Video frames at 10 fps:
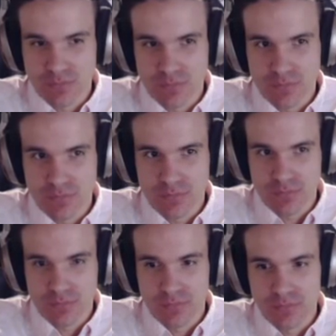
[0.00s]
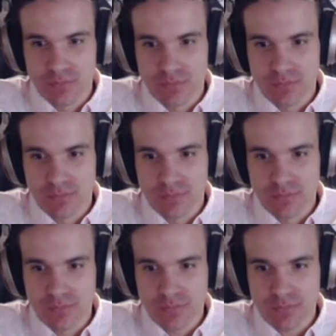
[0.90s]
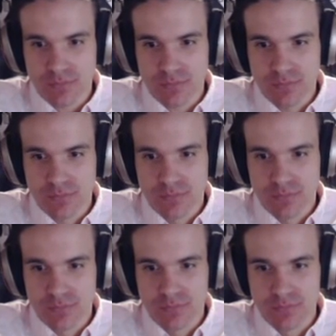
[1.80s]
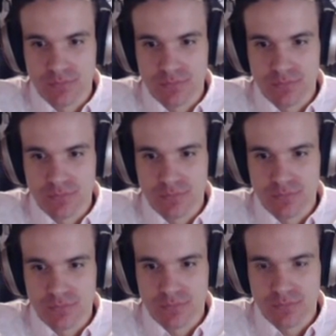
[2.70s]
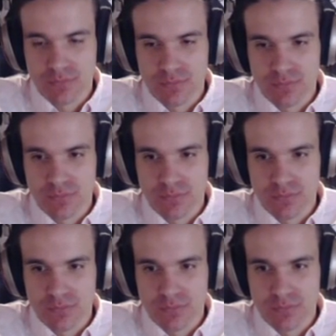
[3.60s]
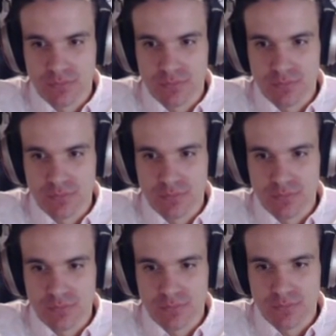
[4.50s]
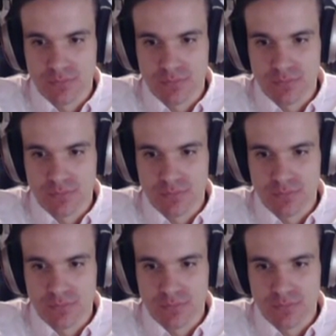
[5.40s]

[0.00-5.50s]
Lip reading: (not speaking)